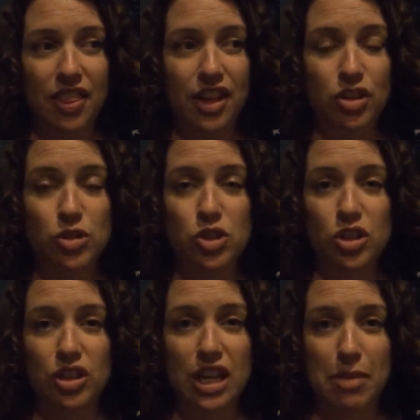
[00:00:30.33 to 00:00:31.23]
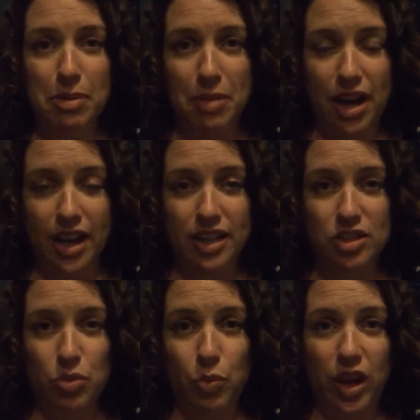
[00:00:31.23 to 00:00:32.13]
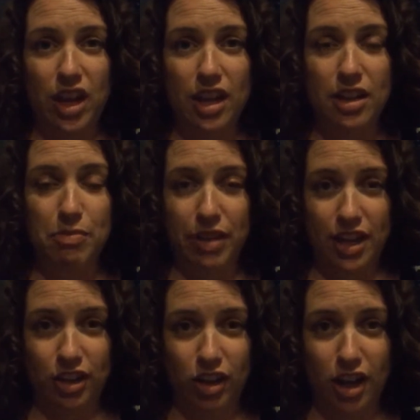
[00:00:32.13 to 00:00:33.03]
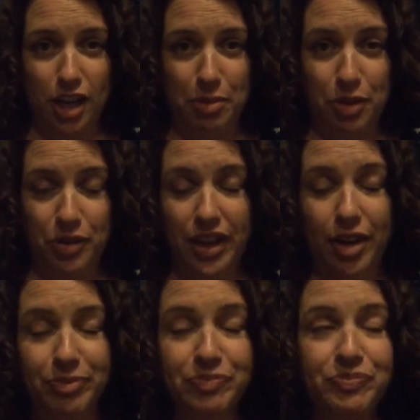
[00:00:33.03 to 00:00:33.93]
that you should keep in mind when planning your honeymoon. Now,